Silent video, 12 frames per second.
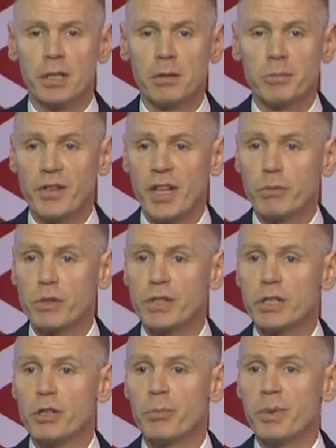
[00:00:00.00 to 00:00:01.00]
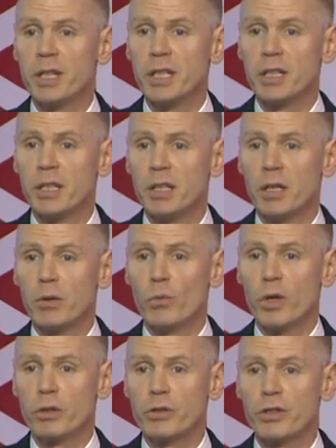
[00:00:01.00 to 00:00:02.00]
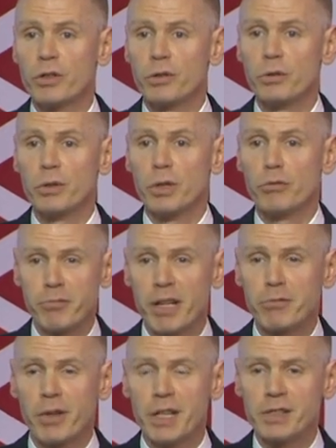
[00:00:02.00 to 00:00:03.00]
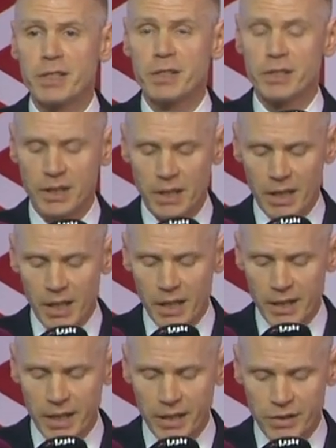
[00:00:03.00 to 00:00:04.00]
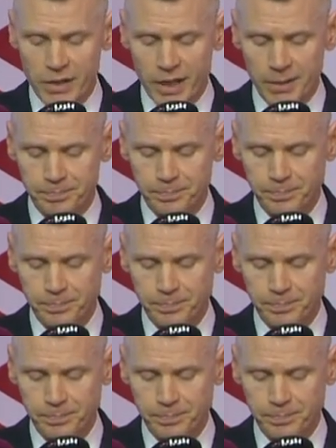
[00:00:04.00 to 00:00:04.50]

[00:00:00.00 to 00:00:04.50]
but there will still be one or two rate rises next year.